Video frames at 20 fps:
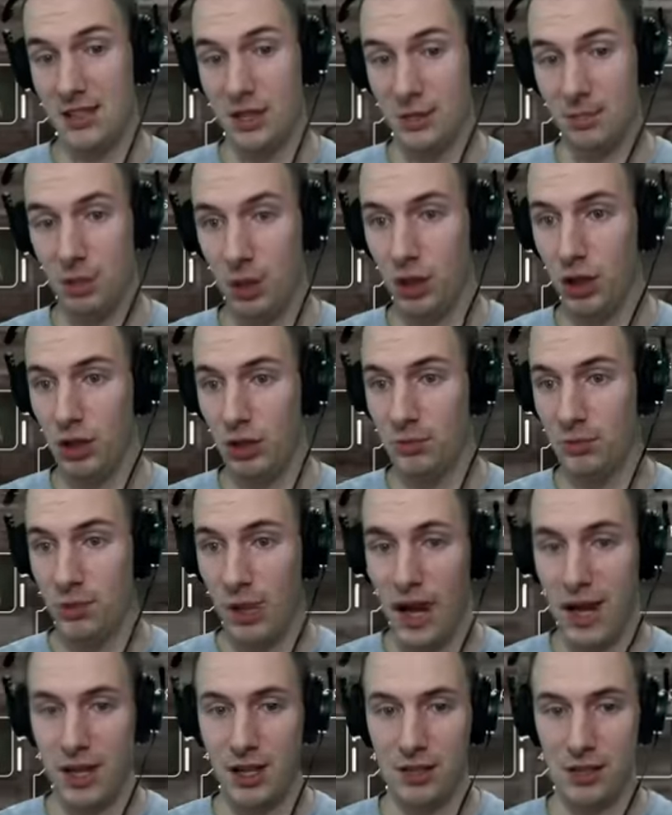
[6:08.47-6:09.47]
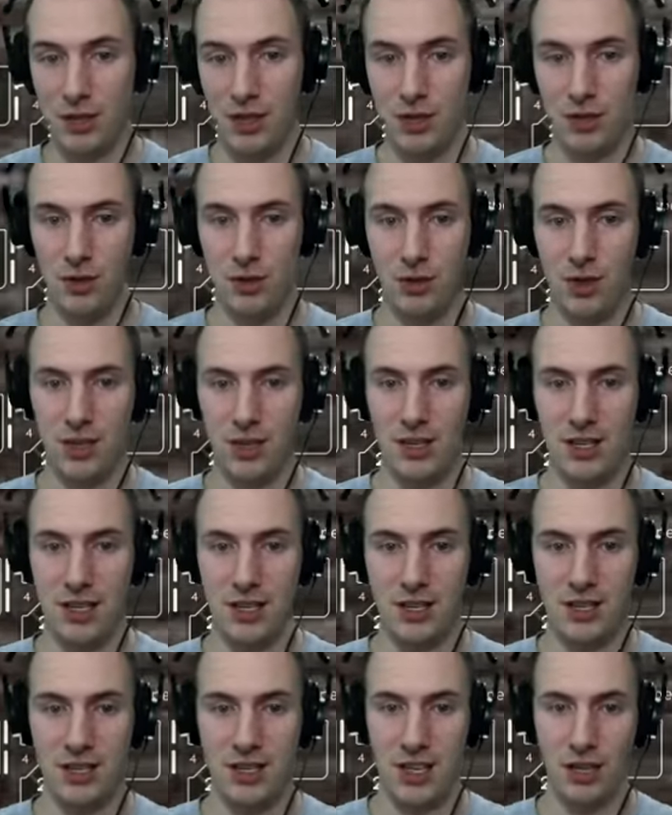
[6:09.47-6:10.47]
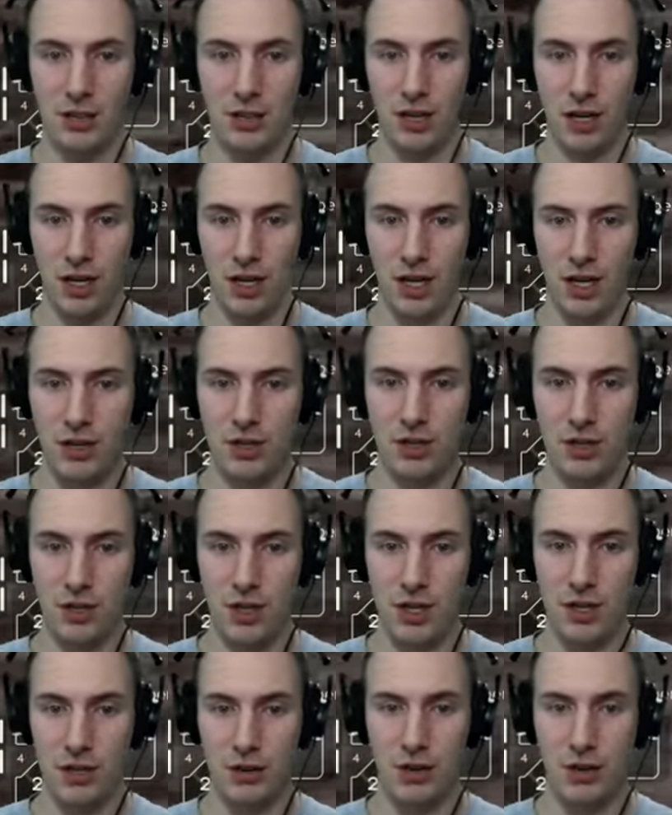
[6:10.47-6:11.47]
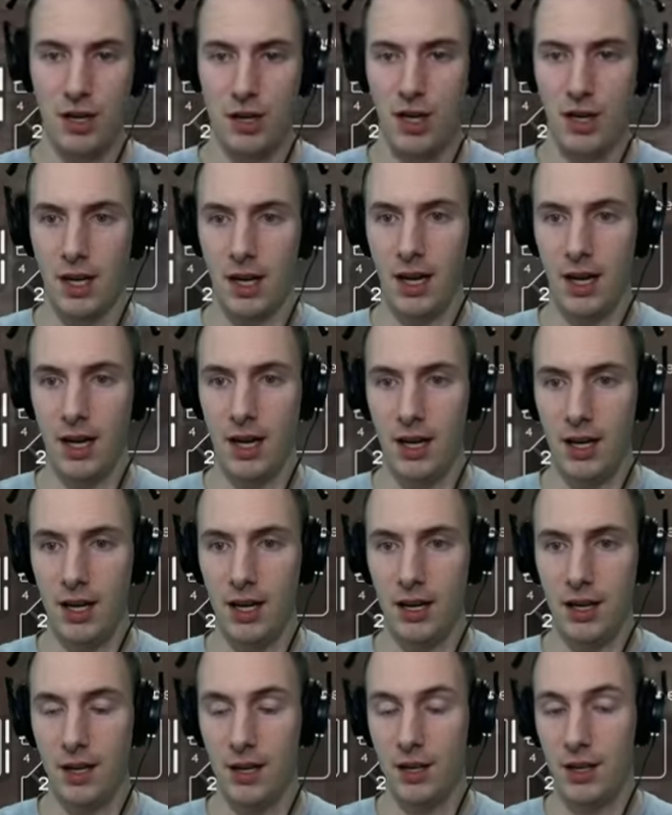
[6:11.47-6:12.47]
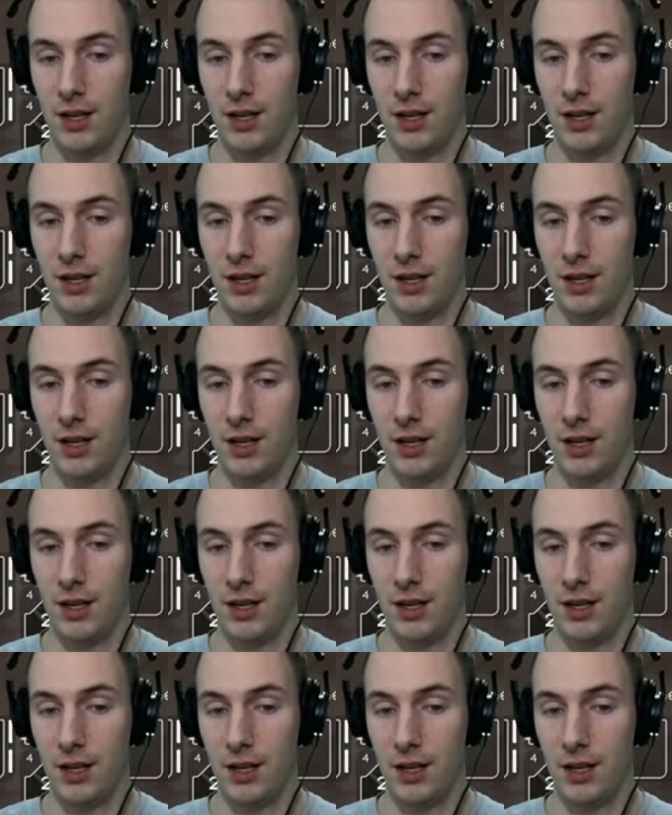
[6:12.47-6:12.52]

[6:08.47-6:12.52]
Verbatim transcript: pull back to the center. So you after